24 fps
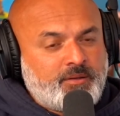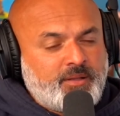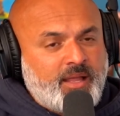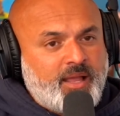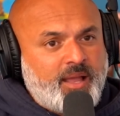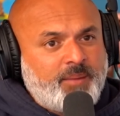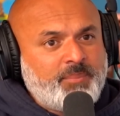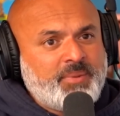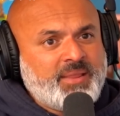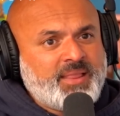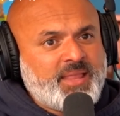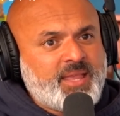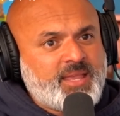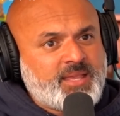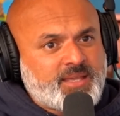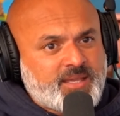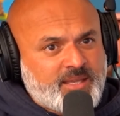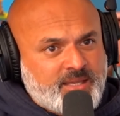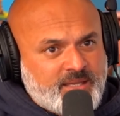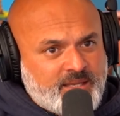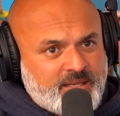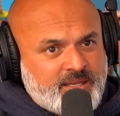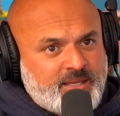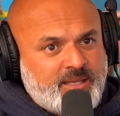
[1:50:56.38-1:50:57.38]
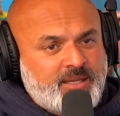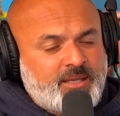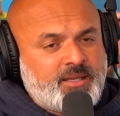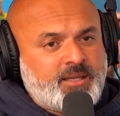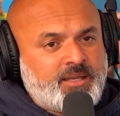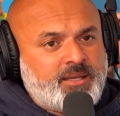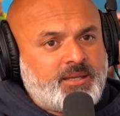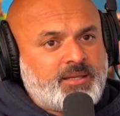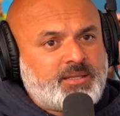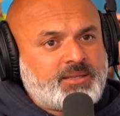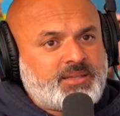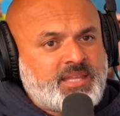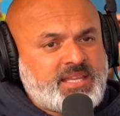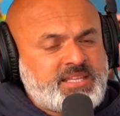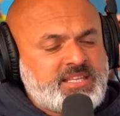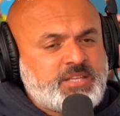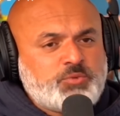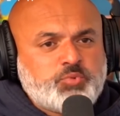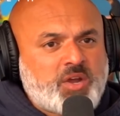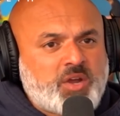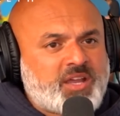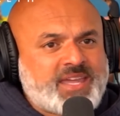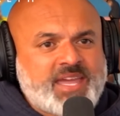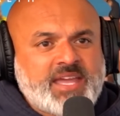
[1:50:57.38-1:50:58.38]
I mean, like, this is
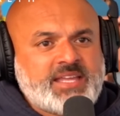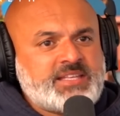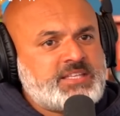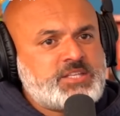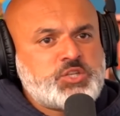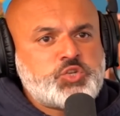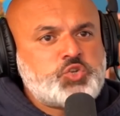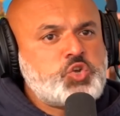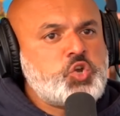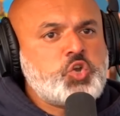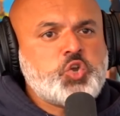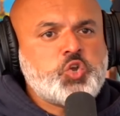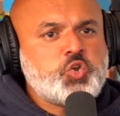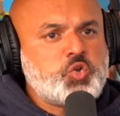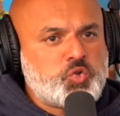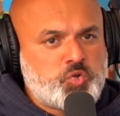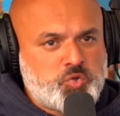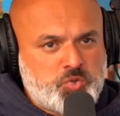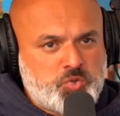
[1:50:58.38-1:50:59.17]
what kids do.